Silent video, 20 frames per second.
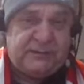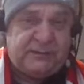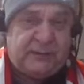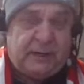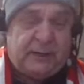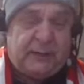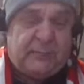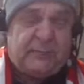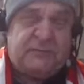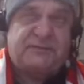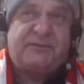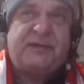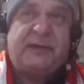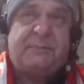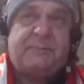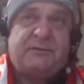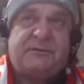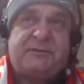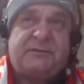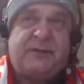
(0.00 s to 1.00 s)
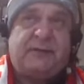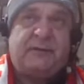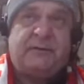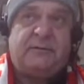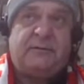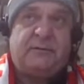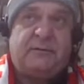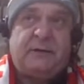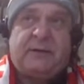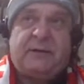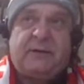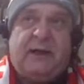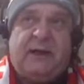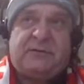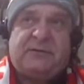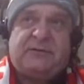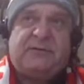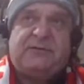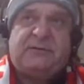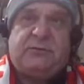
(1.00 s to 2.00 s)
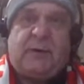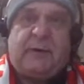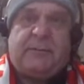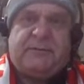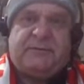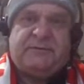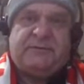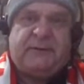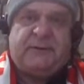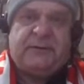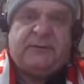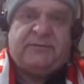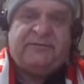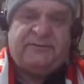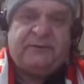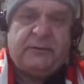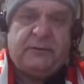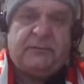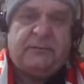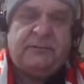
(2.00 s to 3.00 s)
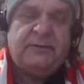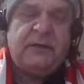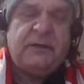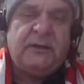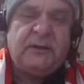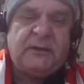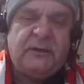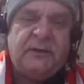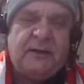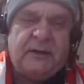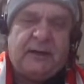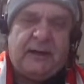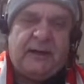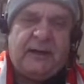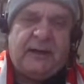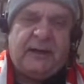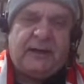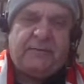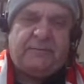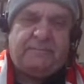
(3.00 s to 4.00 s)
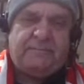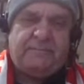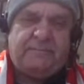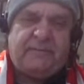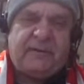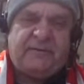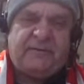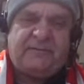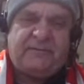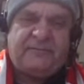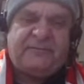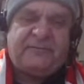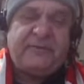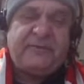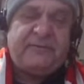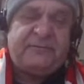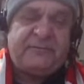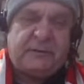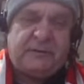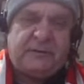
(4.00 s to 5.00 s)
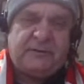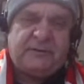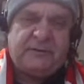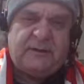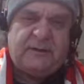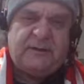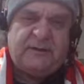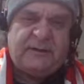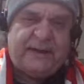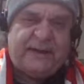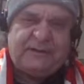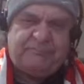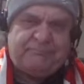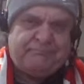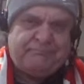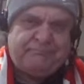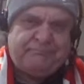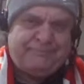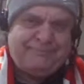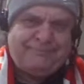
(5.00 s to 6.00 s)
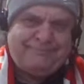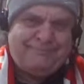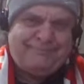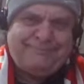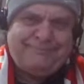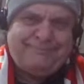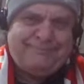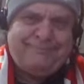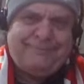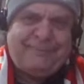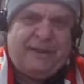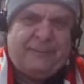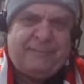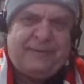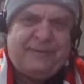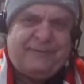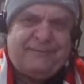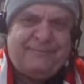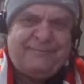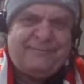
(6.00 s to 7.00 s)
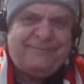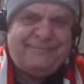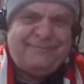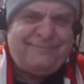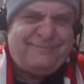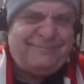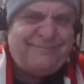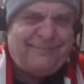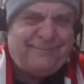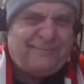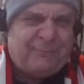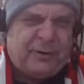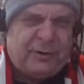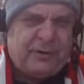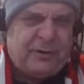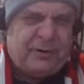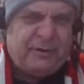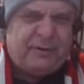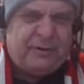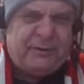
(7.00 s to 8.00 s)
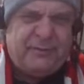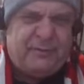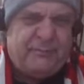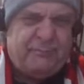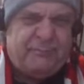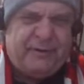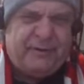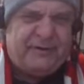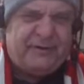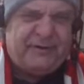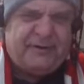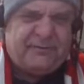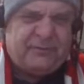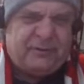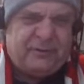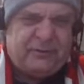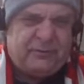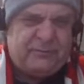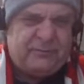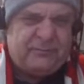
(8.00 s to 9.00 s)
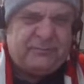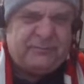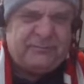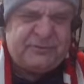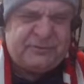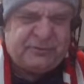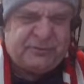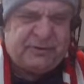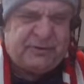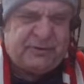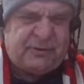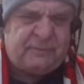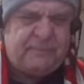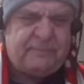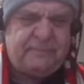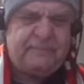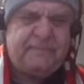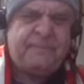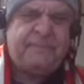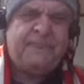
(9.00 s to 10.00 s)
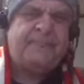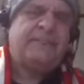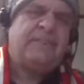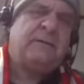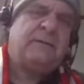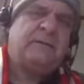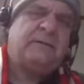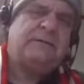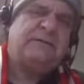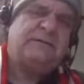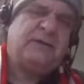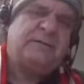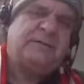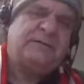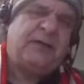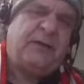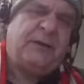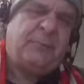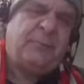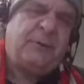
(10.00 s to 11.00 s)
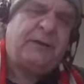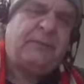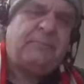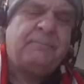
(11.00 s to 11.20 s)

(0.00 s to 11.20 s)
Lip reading: almost 10%, actually 12% of the float, of the free float, that have been borrowed but never shorted. So that's kind of weird.